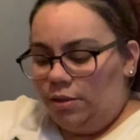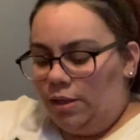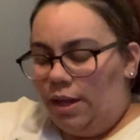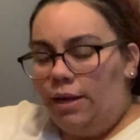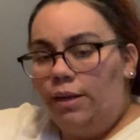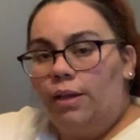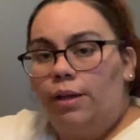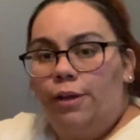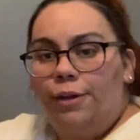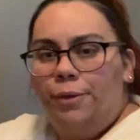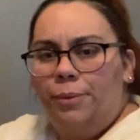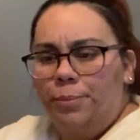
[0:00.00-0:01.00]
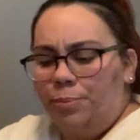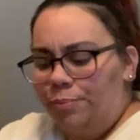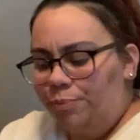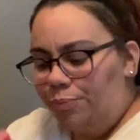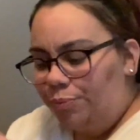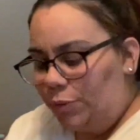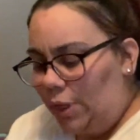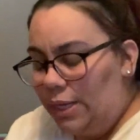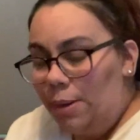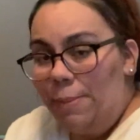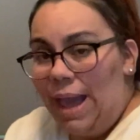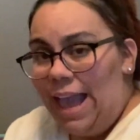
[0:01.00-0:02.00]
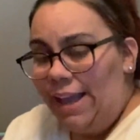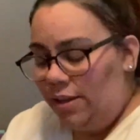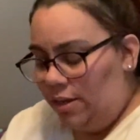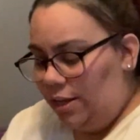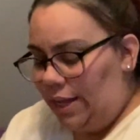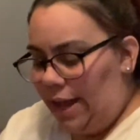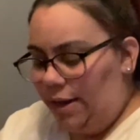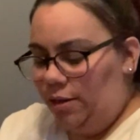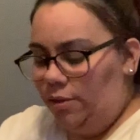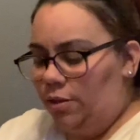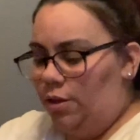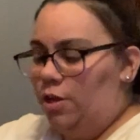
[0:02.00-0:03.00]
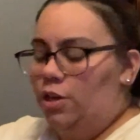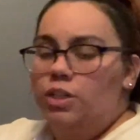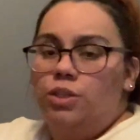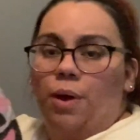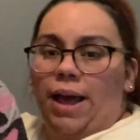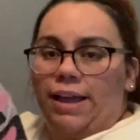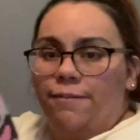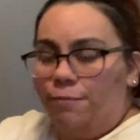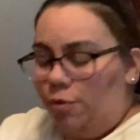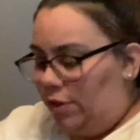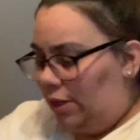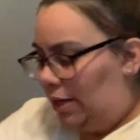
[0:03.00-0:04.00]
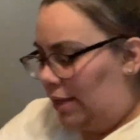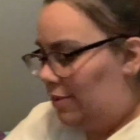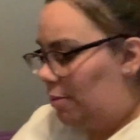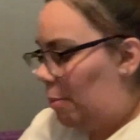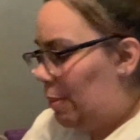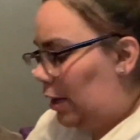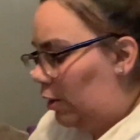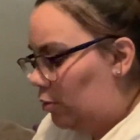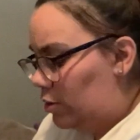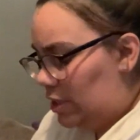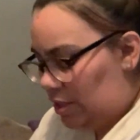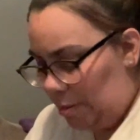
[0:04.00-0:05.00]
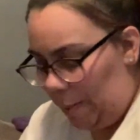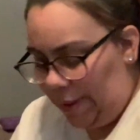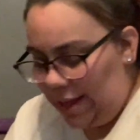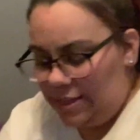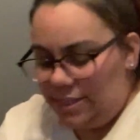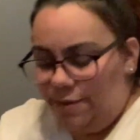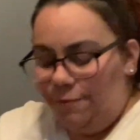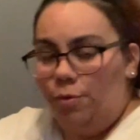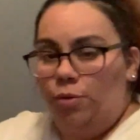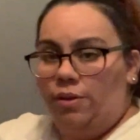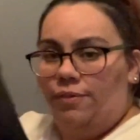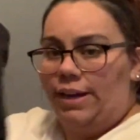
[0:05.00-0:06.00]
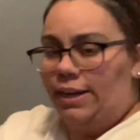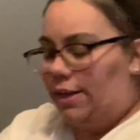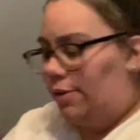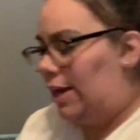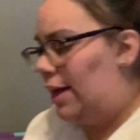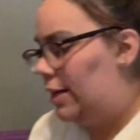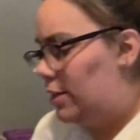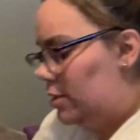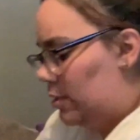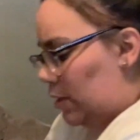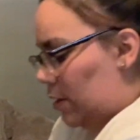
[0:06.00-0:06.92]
in the bag again. So I am folding like some of my clothes. These are my pants that I'm folding right now, guys.